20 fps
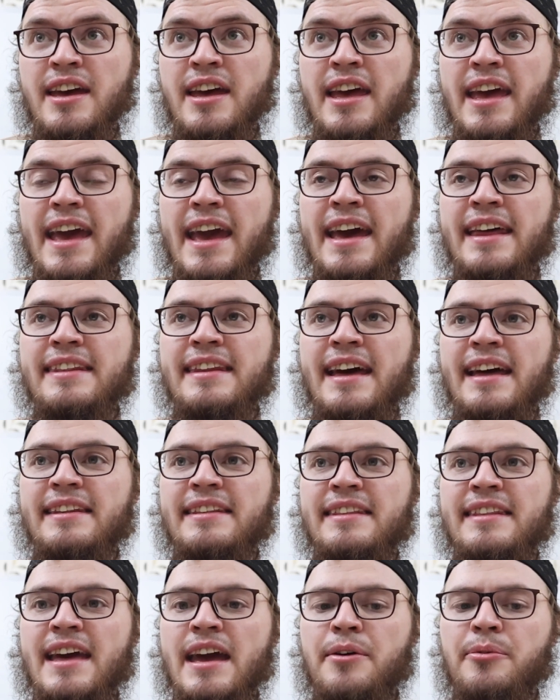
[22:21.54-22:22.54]
and
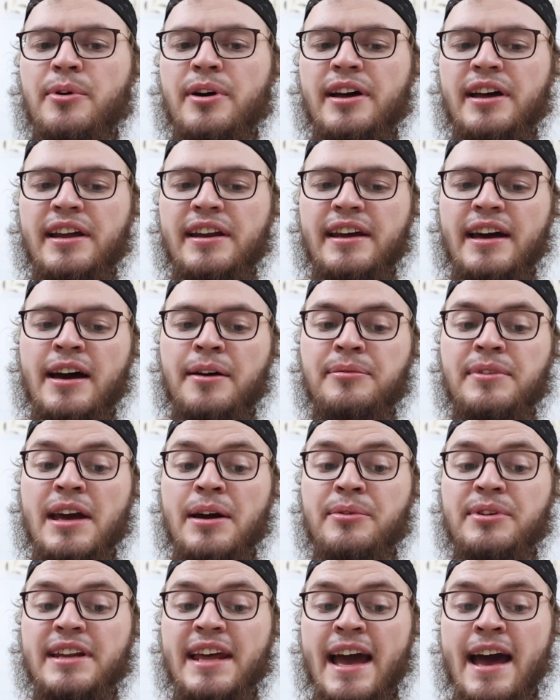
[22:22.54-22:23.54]
that they
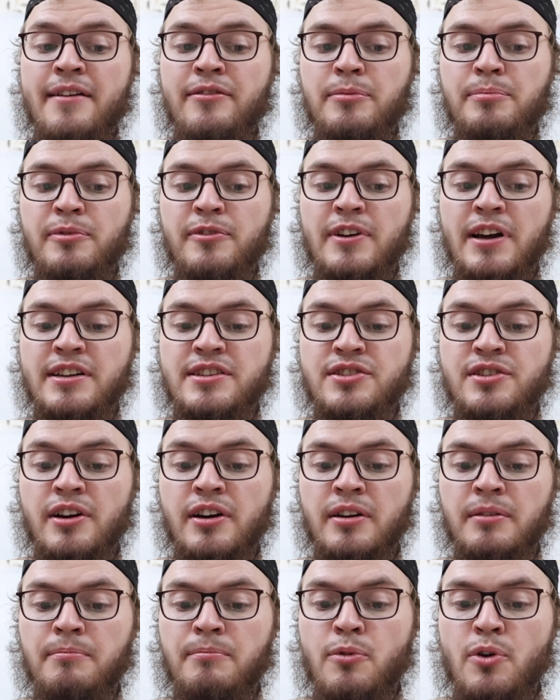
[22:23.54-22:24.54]
would have a
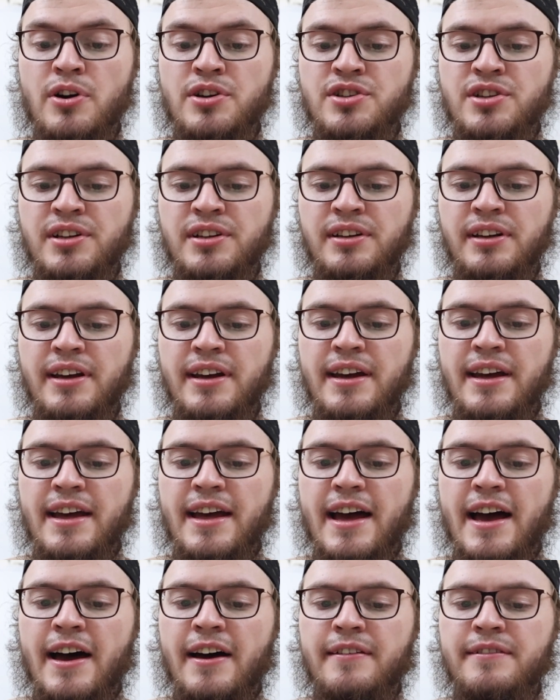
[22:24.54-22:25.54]
certain portion
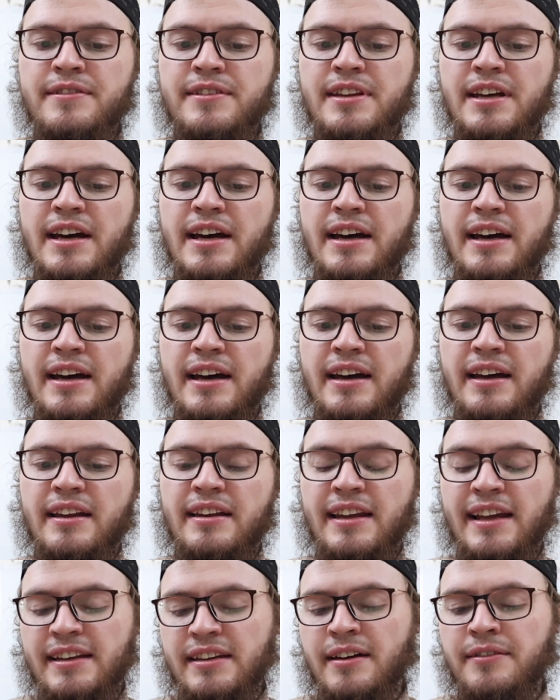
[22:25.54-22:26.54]
of the
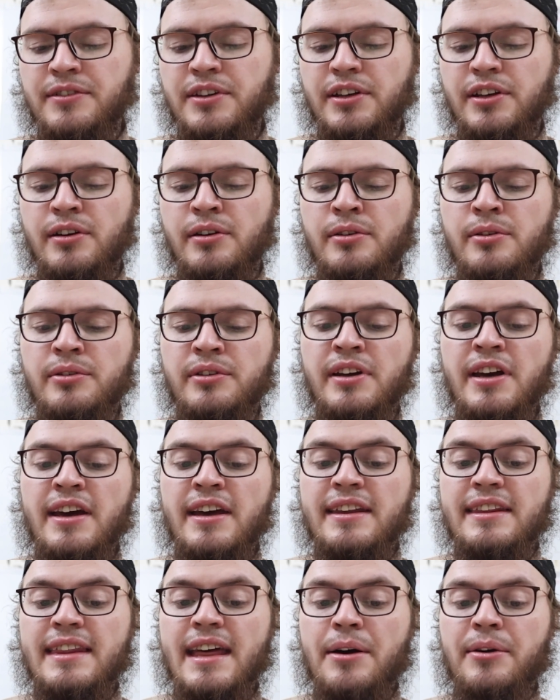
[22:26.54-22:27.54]
Yahud.
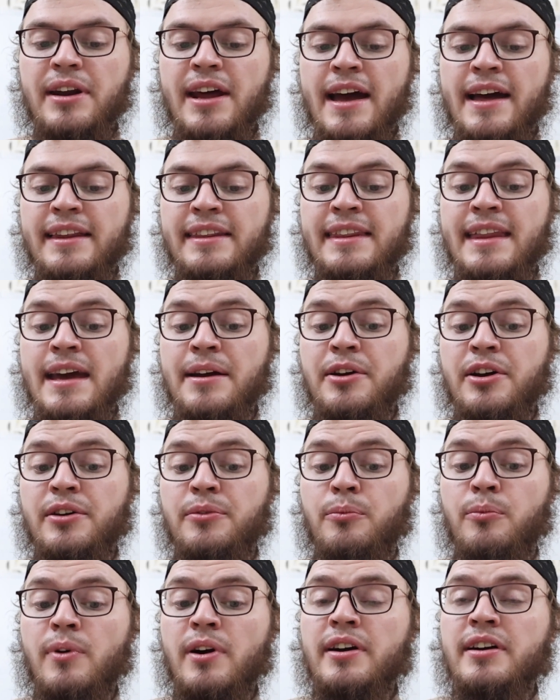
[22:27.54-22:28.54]
They
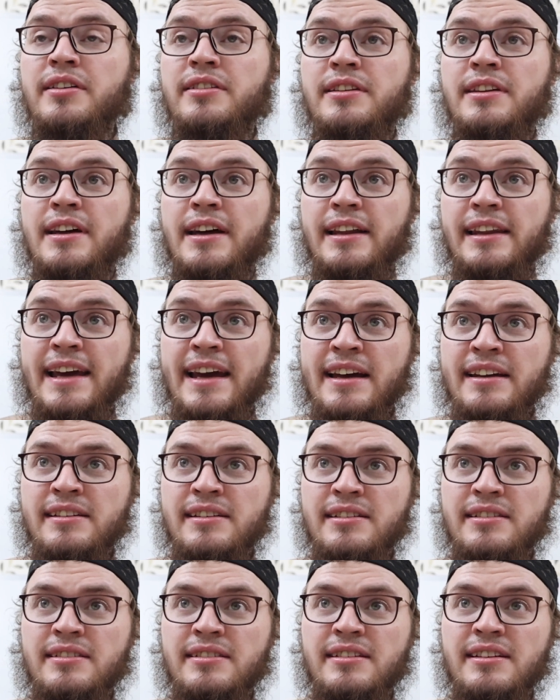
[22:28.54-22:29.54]
could work the
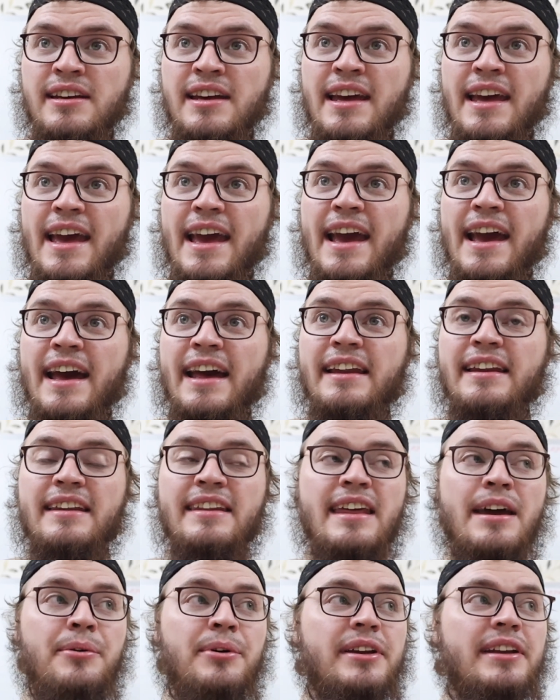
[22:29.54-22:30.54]
land, and
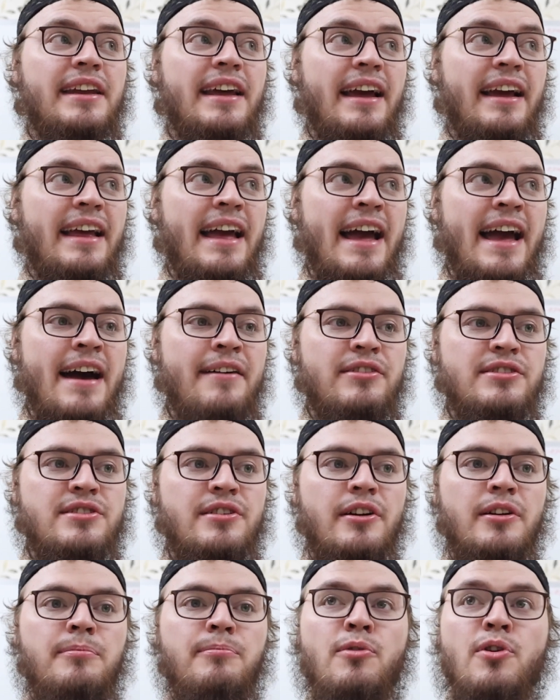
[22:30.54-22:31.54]
they would have a
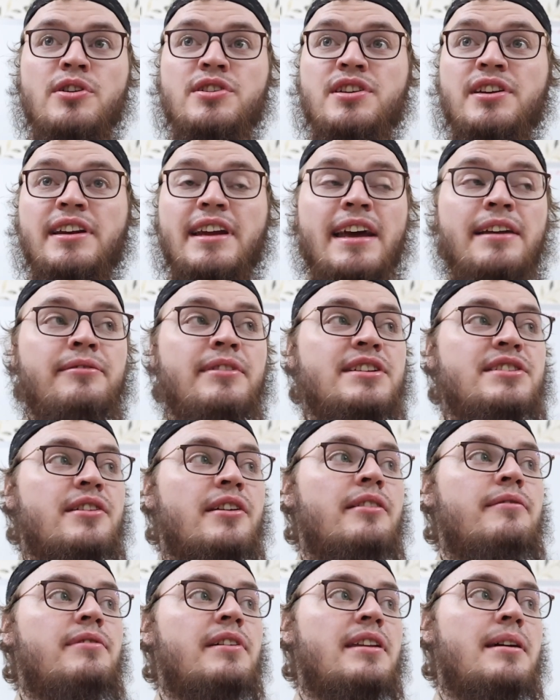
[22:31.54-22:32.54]
certain portion in
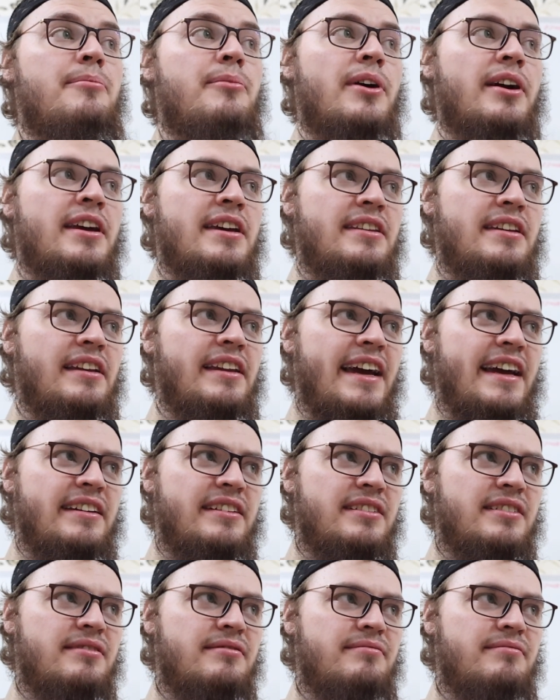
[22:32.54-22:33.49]
return for them working the land.